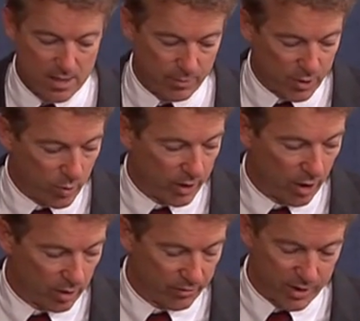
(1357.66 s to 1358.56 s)
between
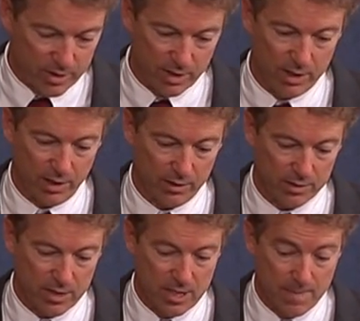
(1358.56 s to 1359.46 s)
all of these
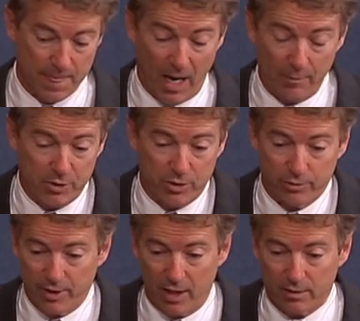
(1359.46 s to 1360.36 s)
things. I'm
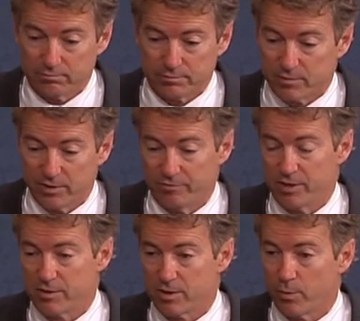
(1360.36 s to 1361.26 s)
still not
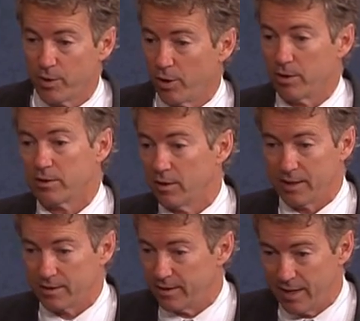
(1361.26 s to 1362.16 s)
convinced that we aren't
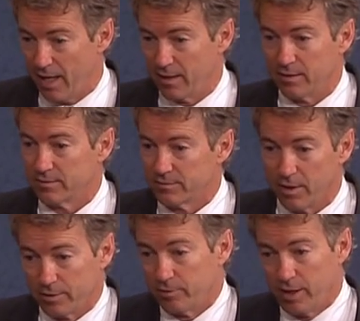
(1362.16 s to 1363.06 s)
collecting data
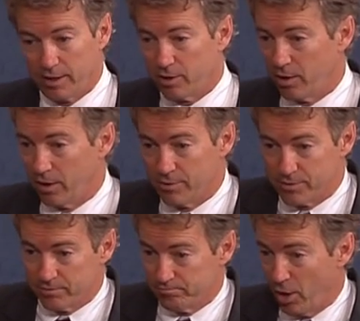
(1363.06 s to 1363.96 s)
on credit
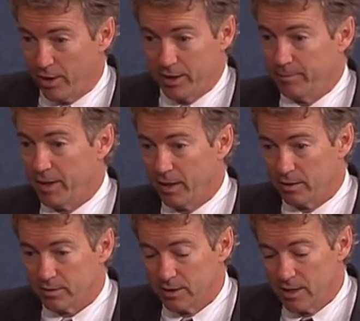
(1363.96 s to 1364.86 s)
cards, on
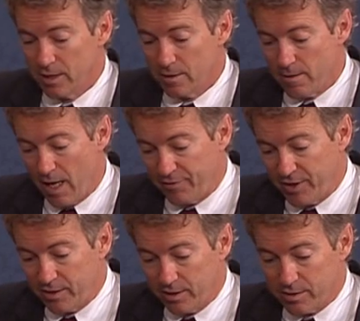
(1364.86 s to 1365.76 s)
email. I
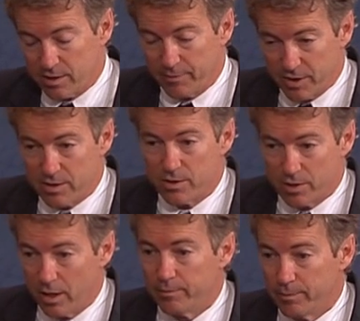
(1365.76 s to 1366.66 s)
think that some of this is
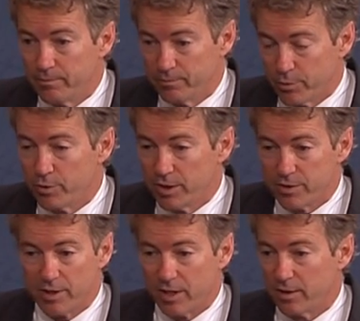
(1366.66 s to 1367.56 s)
done through the
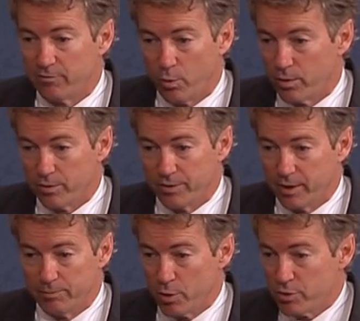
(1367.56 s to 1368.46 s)
executive order
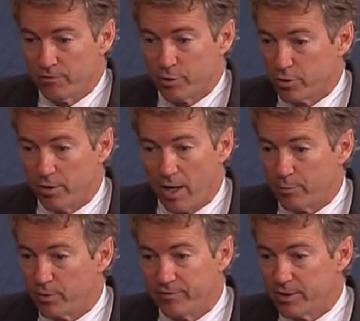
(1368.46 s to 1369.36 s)
that most of us are
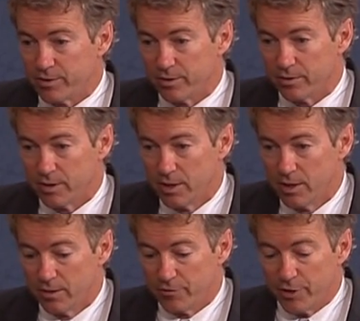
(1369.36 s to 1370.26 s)
not privy to.
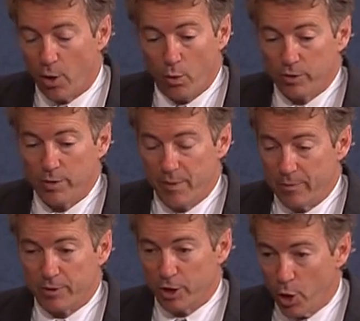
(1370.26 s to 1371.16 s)
The only
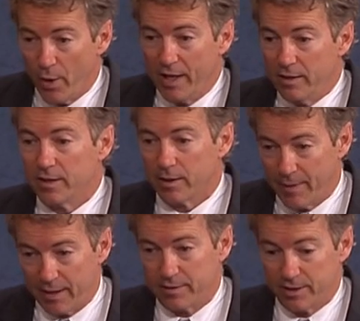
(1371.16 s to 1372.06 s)
people that know anything
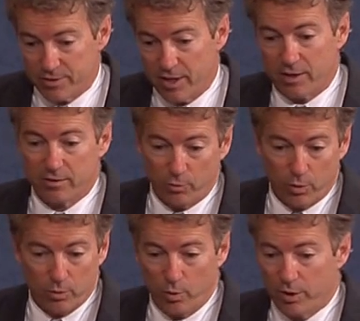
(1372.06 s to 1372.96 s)
about the executive
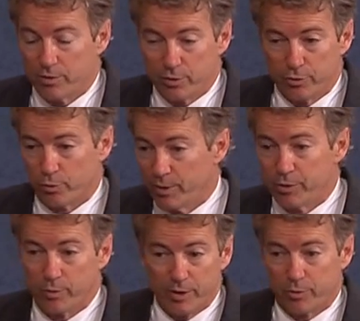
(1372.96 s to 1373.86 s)
order
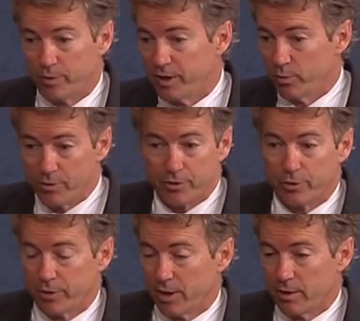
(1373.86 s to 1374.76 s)
12333 and what they're
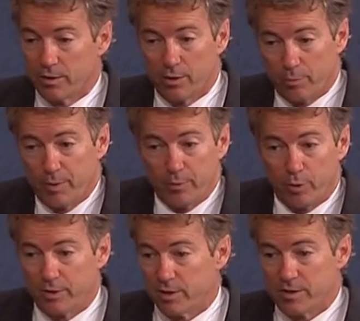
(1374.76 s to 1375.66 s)
doing on it are people
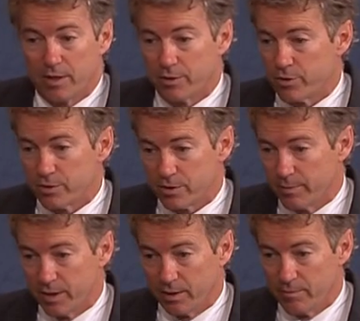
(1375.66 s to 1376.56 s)
on the Intelligence
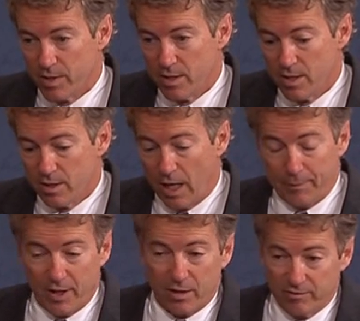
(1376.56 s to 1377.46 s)
Committee.
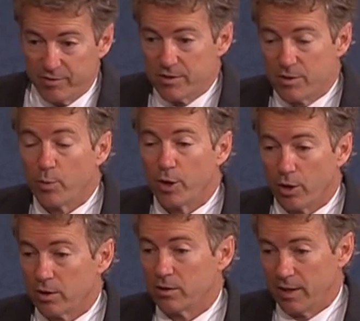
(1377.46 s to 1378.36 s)
I'm not convinced that we
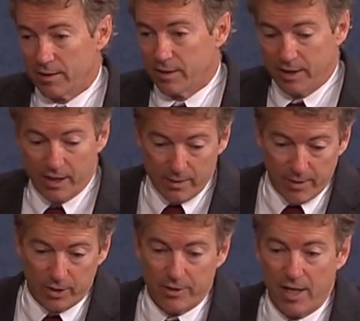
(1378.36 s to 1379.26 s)
aren't collecting
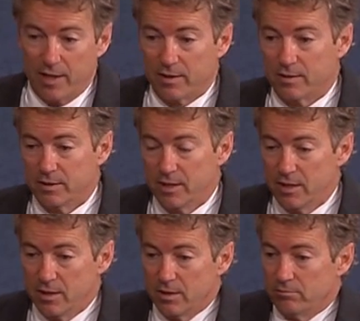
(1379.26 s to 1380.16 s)
email data.
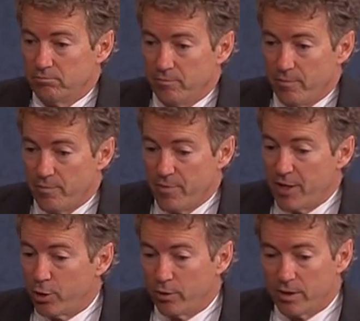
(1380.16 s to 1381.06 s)
They
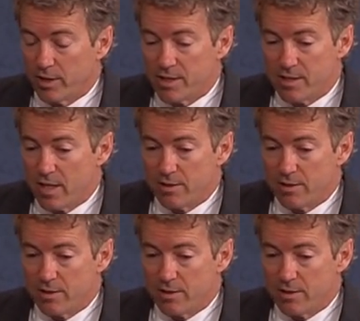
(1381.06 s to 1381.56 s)
currently say